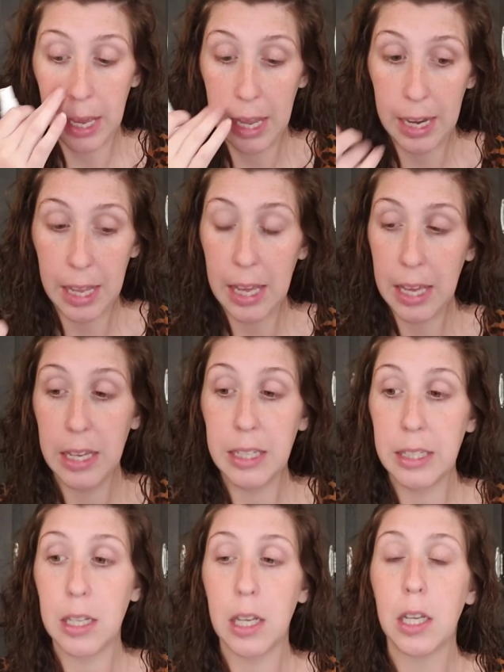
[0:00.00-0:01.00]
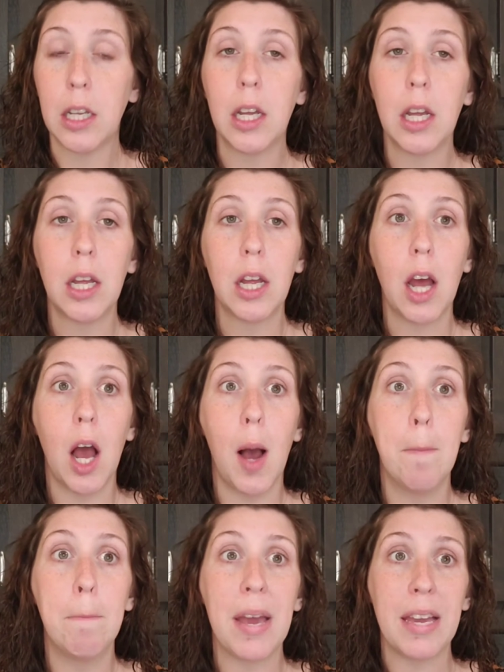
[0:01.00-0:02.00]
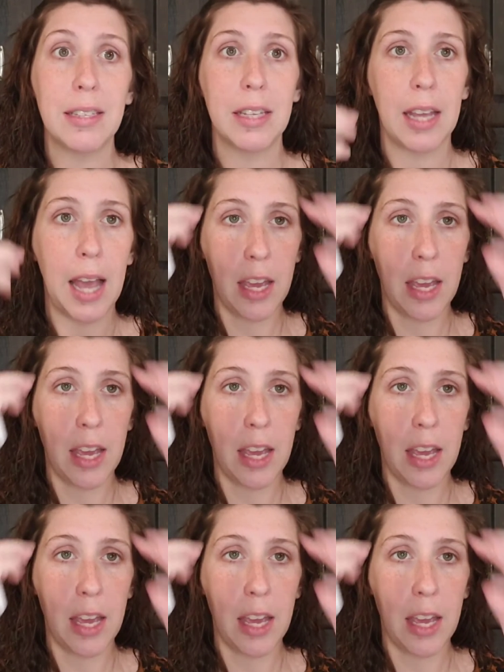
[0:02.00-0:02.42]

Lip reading: It is amazing.